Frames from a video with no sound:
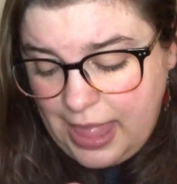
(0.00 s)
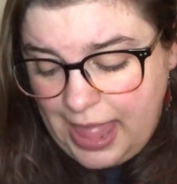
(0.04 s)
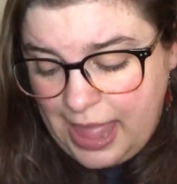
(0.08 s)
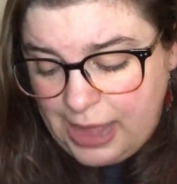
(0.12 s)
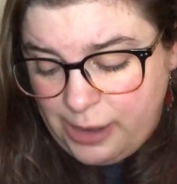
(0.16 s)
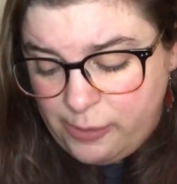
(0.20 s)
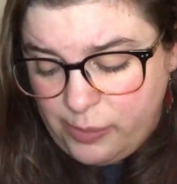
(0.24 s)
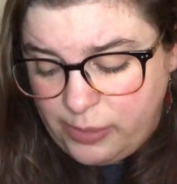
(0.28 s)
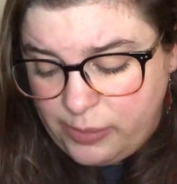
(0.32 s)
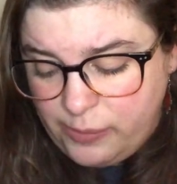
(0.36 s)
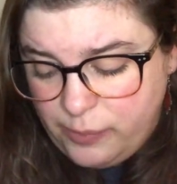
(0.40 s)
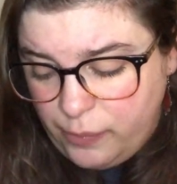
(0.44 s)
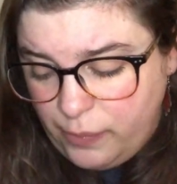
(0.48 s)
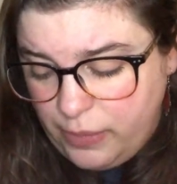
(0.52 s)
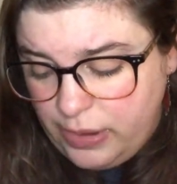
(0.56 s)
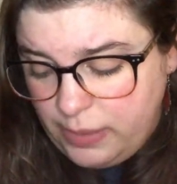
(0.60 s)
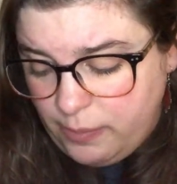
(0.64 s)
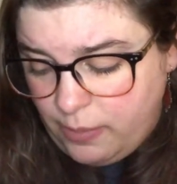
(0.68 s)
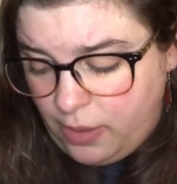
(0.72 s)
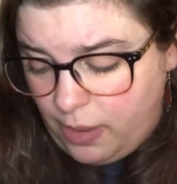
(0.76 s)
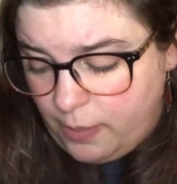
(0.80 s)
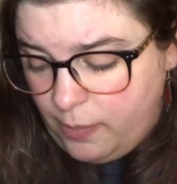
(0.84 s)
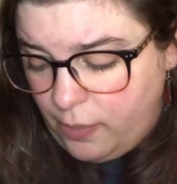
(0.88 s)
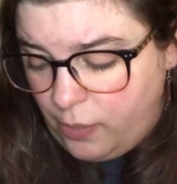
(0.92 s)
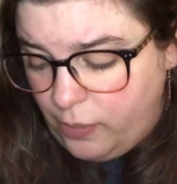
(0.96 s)
At one
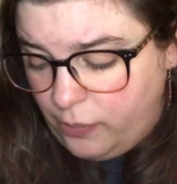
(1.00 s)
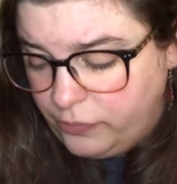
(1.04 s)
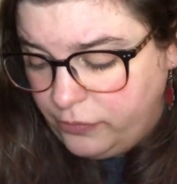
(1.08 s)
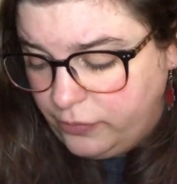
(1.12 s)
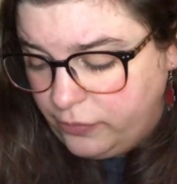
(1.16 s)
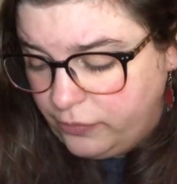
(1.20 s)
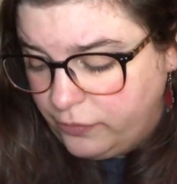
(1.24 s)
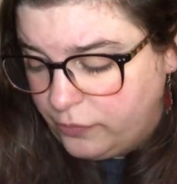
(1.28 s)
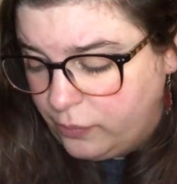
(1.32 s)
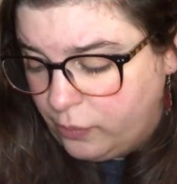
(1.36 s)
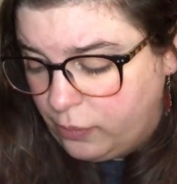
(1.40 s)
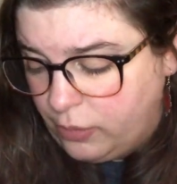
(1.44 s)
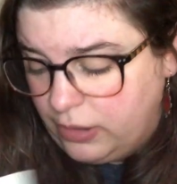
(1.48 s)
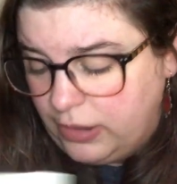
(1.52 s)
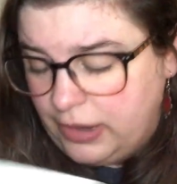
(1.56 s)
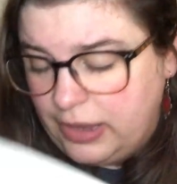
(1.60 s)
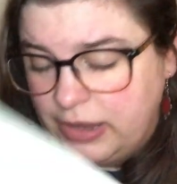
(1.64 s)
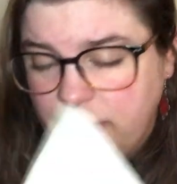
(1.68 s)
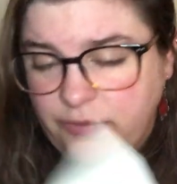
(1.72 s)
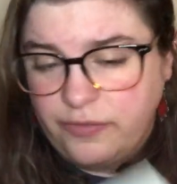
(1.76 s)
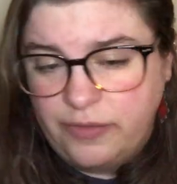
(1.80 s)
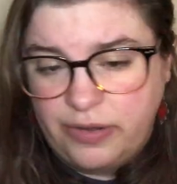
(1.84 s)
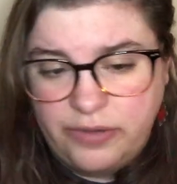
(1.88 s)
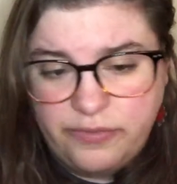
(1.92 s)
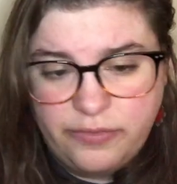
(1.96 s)
point, Mom holds her fork
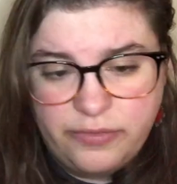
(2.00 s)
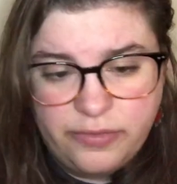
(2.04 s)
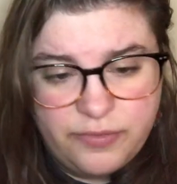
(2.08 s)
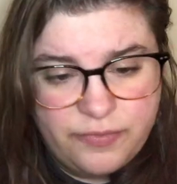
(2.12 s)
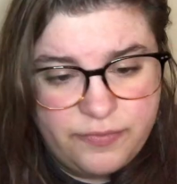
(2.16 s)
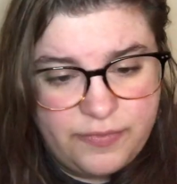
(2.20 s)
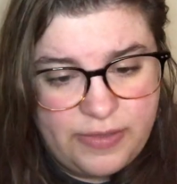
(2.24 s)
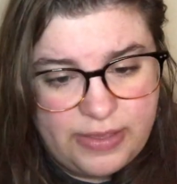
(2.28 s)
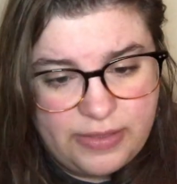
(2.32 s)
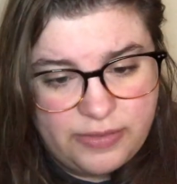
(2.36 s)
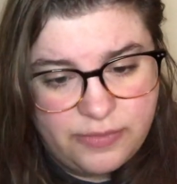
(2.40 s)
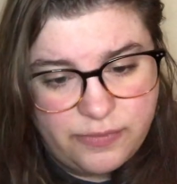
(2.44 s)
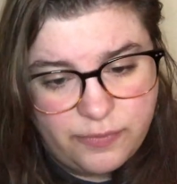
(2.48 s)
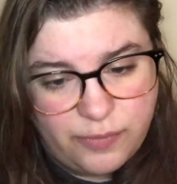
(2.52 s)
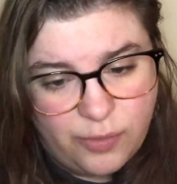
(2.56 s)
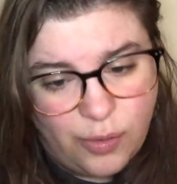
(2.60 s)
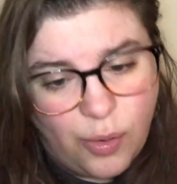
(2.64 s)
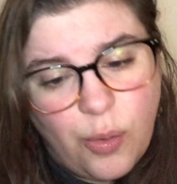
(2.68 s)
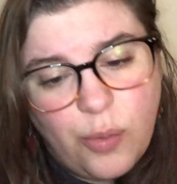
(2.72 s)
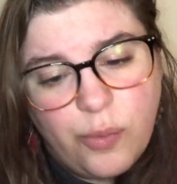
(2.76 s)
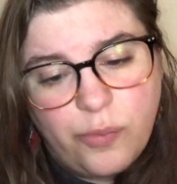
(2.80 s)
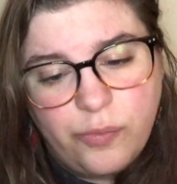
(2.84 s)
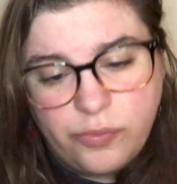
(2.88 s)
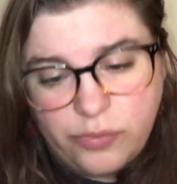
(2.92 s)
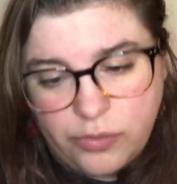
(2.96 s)
in front of her face for
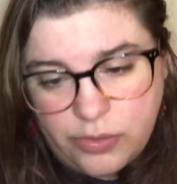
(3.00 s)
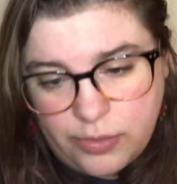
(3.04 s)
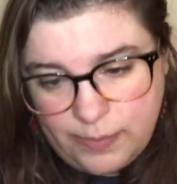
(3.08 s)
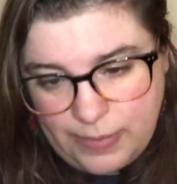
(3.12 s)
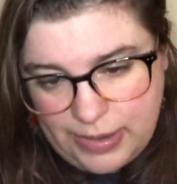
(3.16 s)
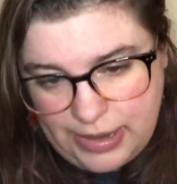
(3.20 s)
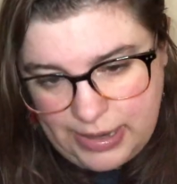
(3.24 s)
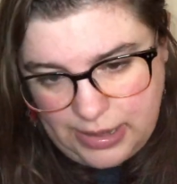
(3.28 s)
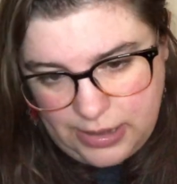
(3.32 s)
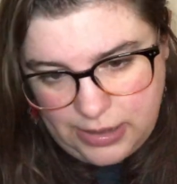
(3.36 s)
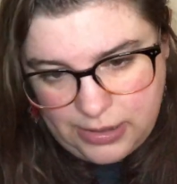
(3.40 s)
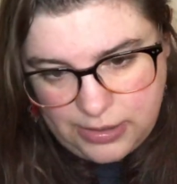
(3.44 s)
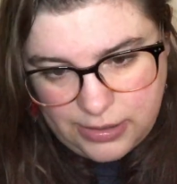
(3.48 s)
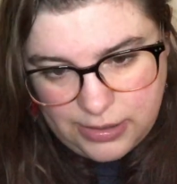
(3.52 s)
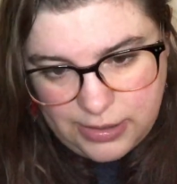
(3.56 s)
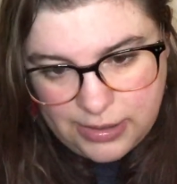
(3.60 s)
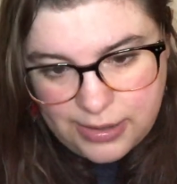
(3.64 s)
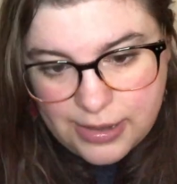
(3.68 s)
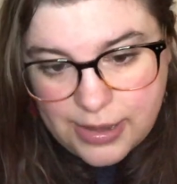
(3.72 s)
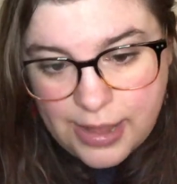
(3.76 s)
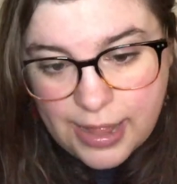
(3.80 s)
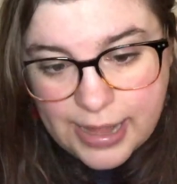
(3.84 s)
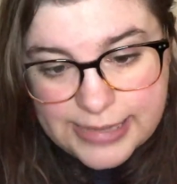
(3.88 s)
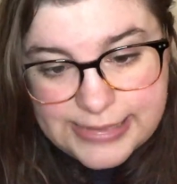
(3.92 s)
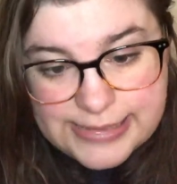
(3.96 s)
over a minute.
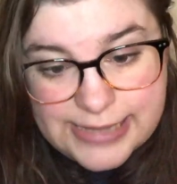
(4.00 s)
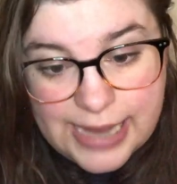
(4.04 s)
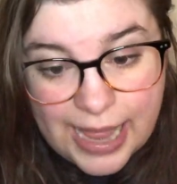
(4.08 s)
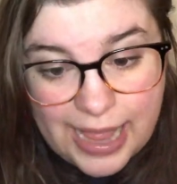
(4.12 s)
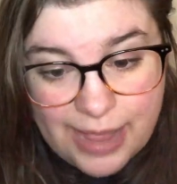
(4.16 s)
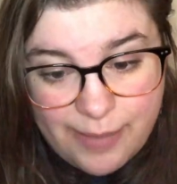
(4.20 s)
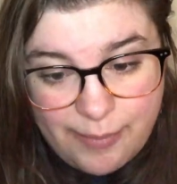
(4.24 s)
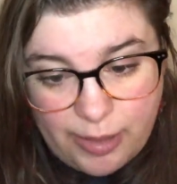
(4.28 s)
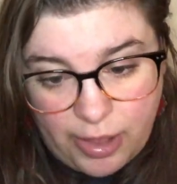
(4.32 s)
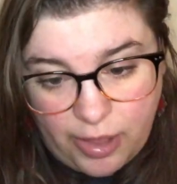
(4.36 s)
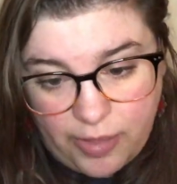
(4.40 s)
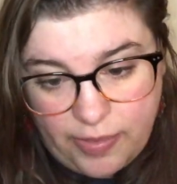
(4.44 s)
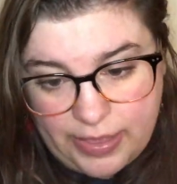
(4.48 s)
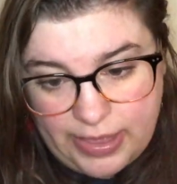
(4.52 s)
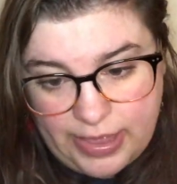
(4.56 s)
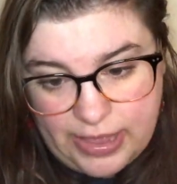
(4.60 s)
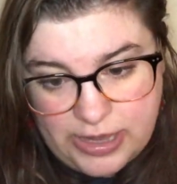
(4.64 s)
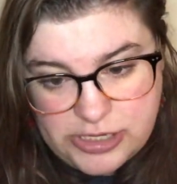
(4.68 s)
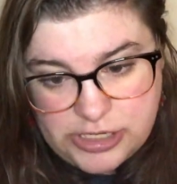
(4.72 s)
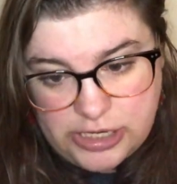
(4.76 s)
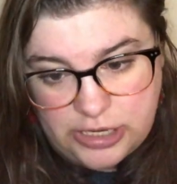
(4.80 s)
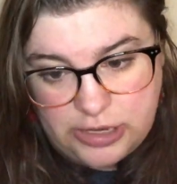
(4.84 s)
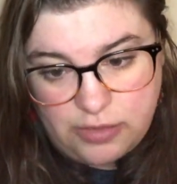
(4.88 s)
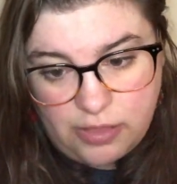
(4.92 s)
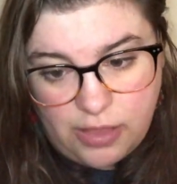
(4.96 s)
I time it on the
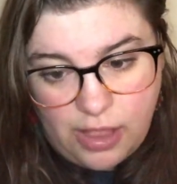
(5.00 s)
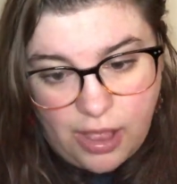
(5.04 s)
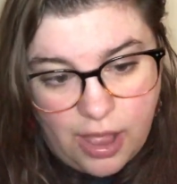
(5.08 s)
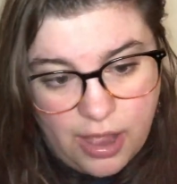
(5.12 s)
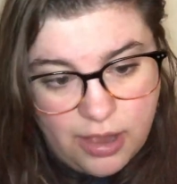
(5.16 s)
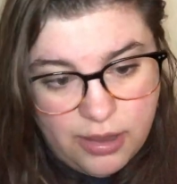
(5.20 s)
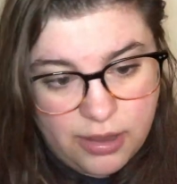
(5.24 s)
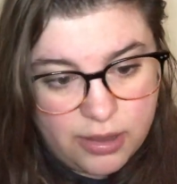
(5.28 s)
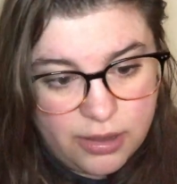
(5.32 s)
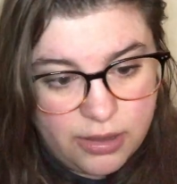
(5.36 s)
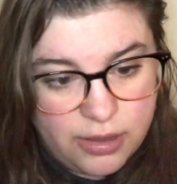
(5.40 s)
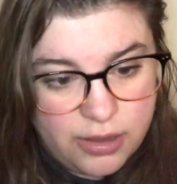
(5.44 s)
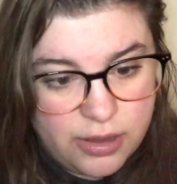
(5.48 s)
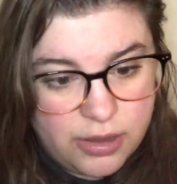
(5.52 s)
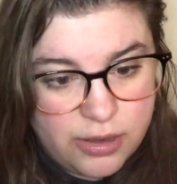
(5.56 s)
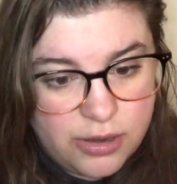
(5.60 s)
kitchen clock.